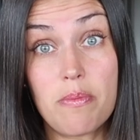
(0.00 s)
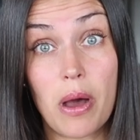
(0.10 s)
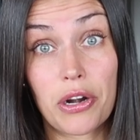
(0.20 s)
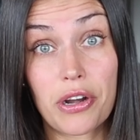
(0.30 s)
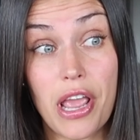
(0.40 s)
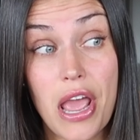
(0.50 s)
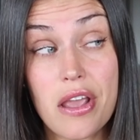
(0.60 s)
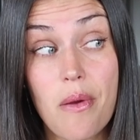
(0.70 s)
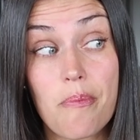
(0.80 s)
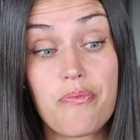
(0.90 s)
butter
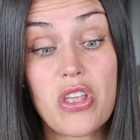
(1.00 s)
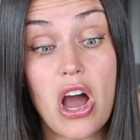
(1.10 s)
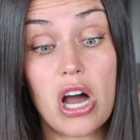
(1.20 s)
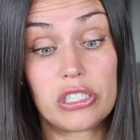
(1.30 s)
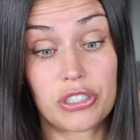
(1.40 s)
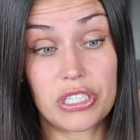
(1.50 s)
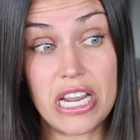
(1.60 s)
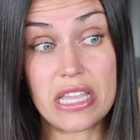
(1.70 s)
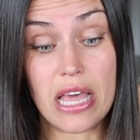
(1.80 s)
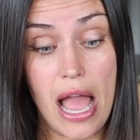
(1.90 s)
cake
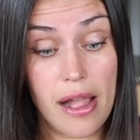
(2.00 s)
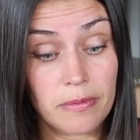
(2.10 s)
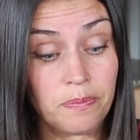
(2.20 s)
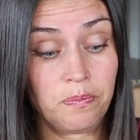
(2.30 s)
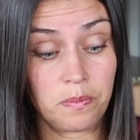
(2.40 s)
underneath that.